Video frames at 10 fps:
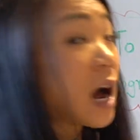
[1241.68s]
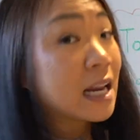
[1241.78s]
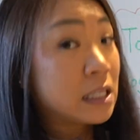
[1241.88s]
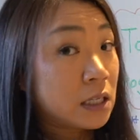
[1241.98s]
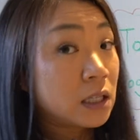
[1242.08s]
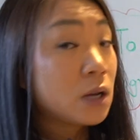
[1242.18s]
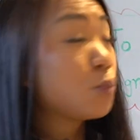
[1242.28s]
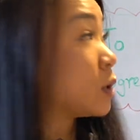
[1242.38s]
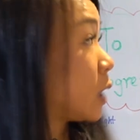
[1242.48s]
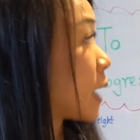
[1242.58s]
ideally
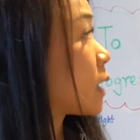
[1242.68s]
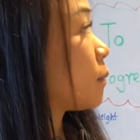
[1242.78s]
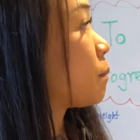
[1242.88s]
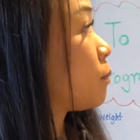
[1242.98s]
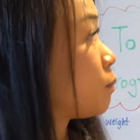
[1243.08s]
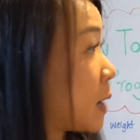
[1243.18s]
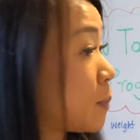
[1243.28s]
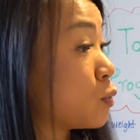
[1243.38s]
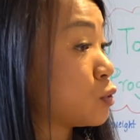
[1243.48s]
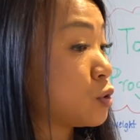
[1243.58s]
would like
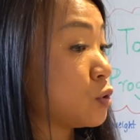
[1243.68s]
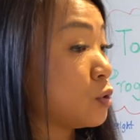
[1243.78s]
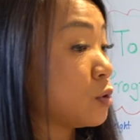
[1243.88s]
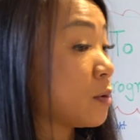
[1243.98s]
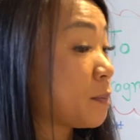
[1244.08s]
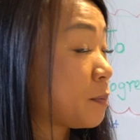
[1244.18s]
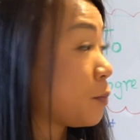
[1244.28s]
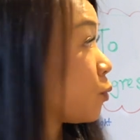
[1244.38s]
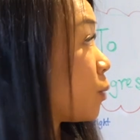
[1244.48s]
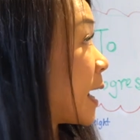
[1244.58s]
people to
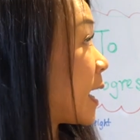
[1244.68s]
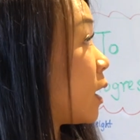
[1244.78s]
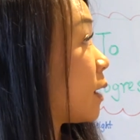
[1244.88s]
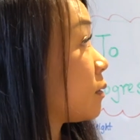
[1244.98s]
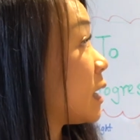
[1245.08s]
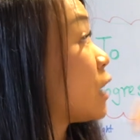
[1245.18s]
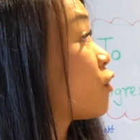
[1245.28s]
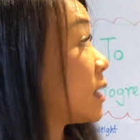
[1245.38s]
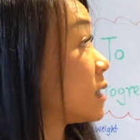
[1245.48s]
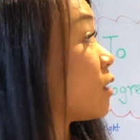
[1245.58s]

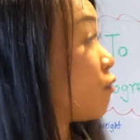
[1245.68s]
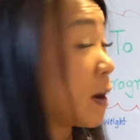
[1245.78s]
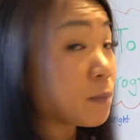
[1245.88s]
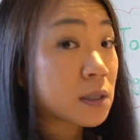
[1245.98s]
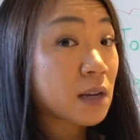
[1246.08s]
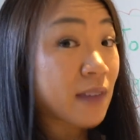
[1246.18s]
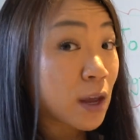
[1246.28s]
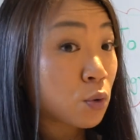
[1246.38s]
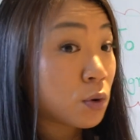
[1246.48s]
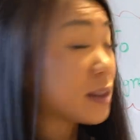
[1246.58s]
increase the reps. If they
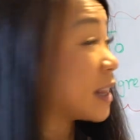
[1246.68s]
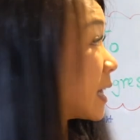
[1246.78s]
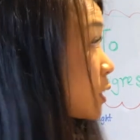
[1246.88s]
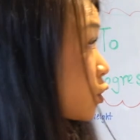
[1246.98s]
could, then that's